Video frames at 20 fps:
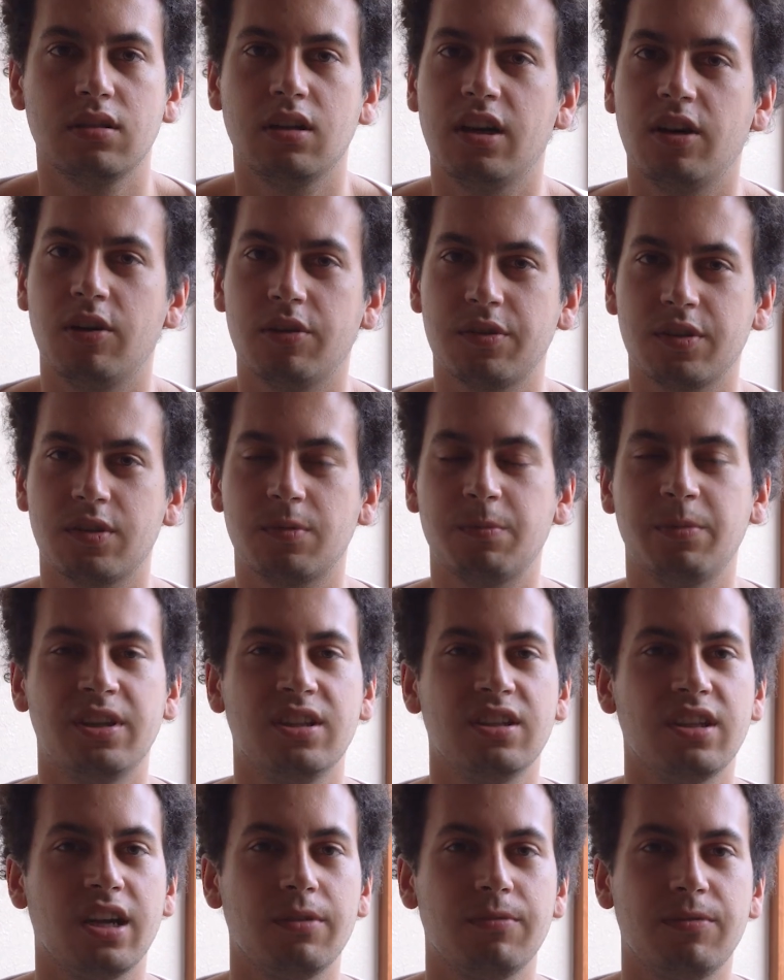I also
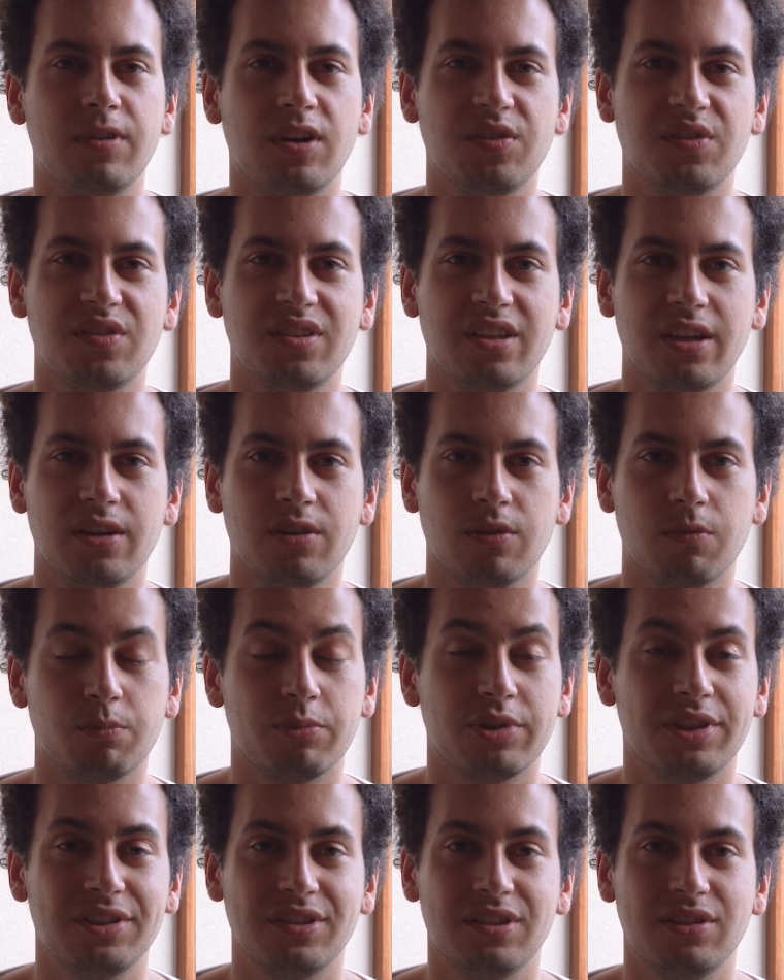spent 9,000 yen on
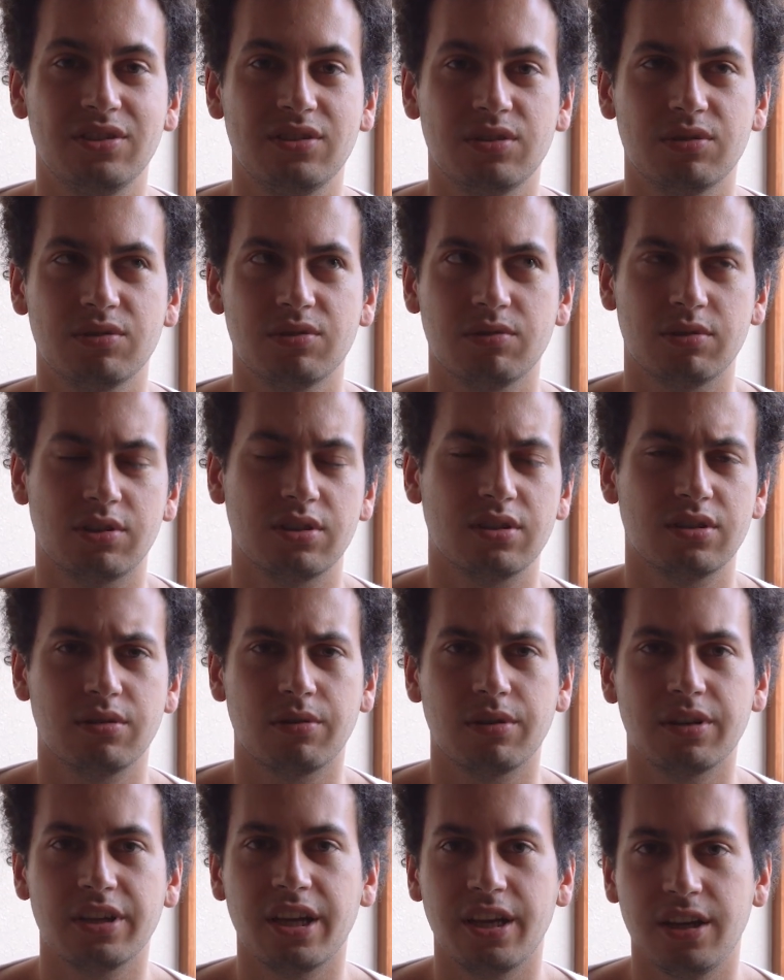presents, which is
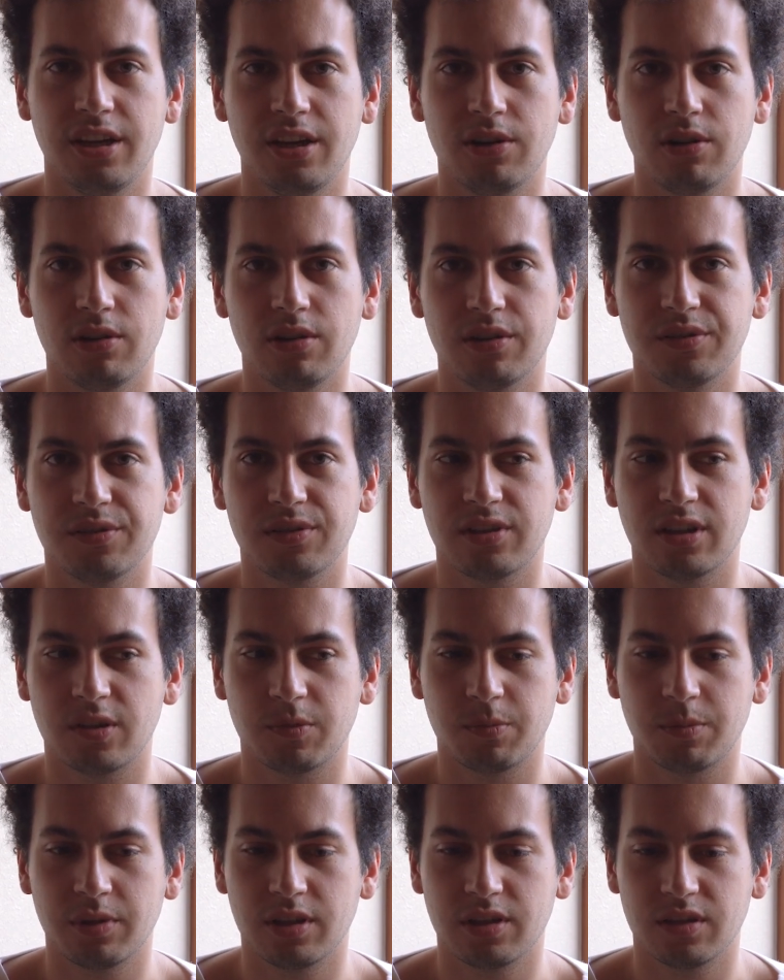around $80.
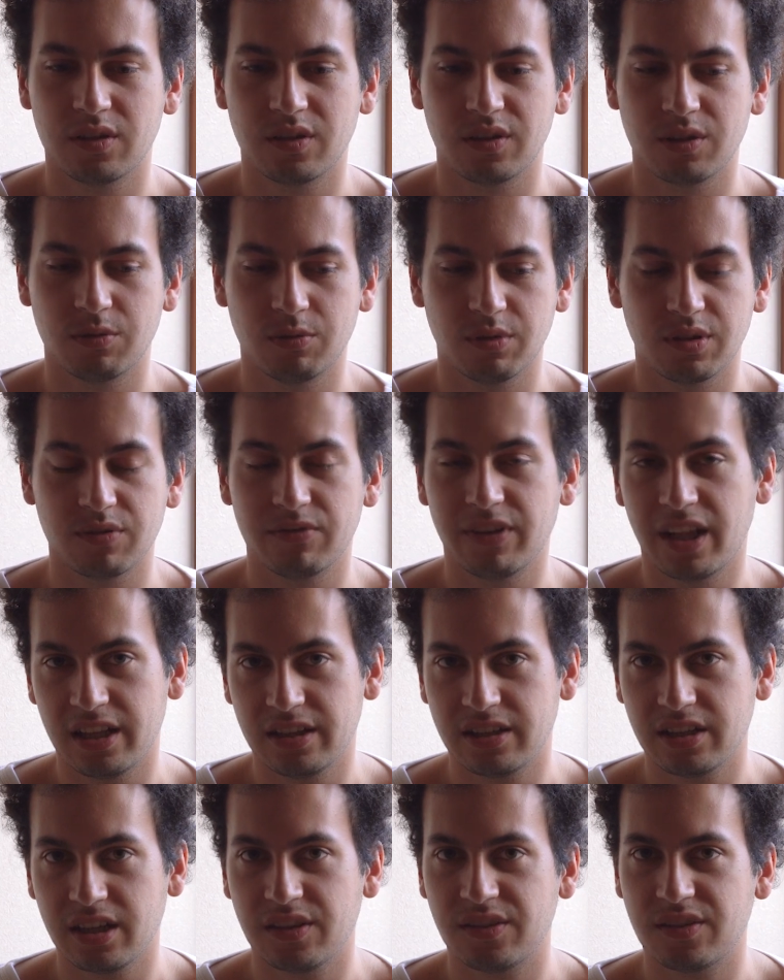That's because it was
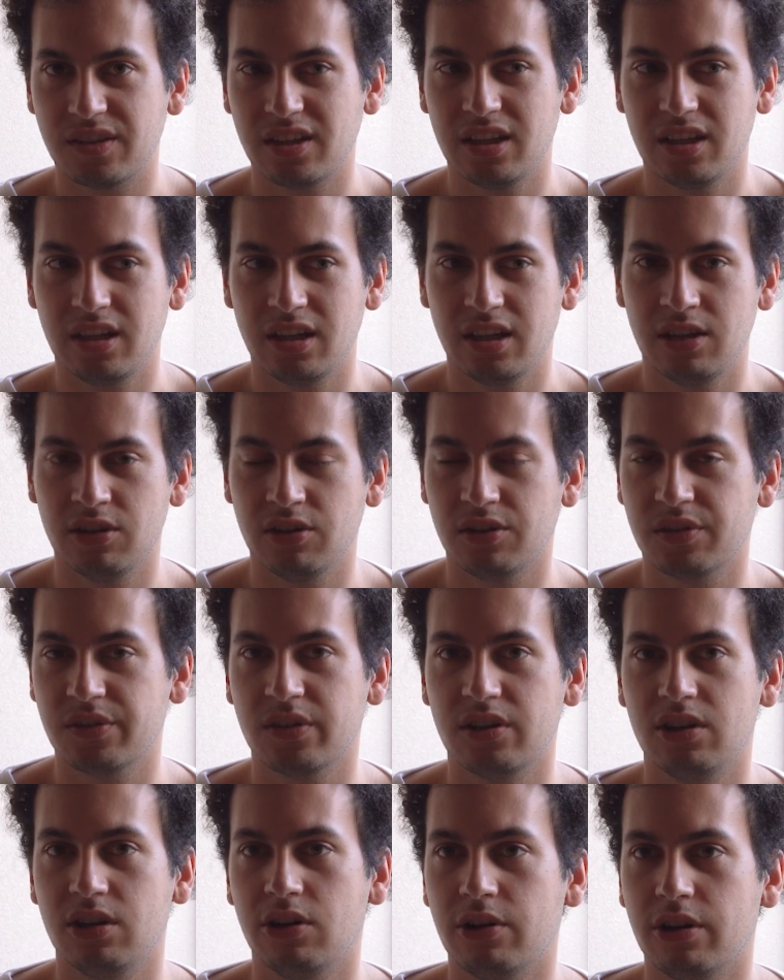Valentine's Day and
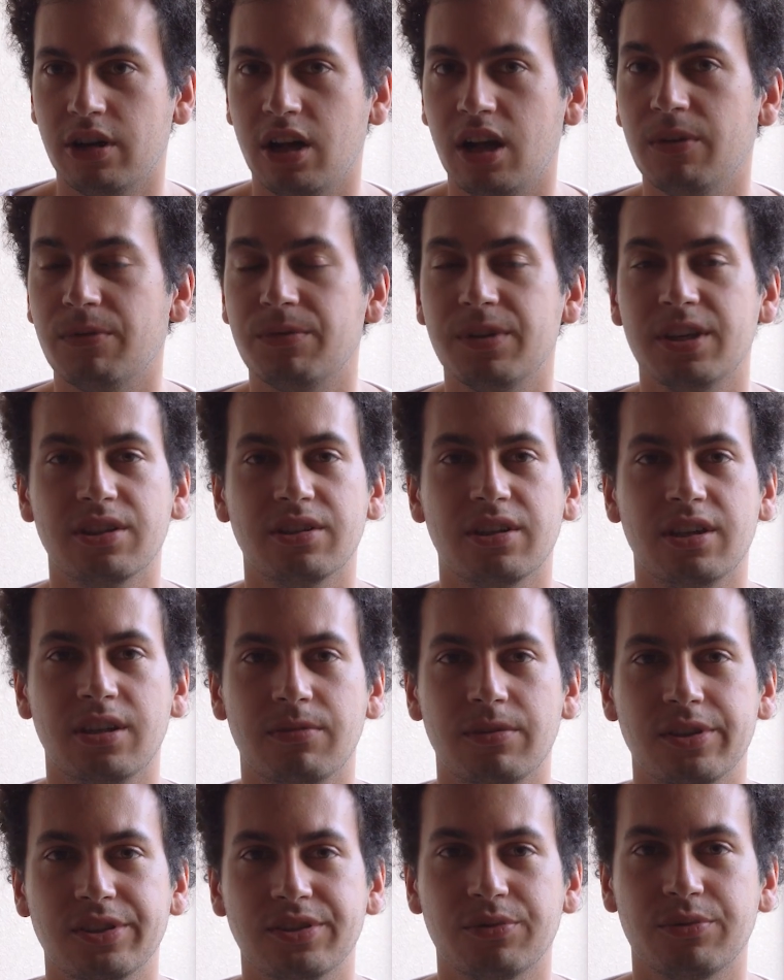also our half-year
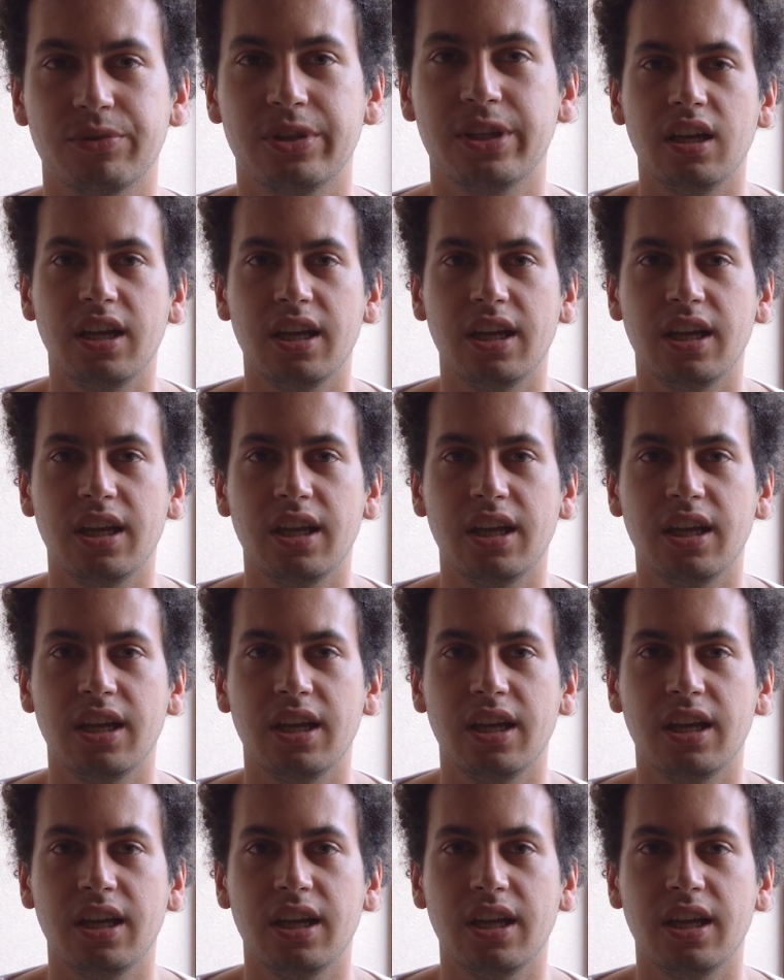anniversary.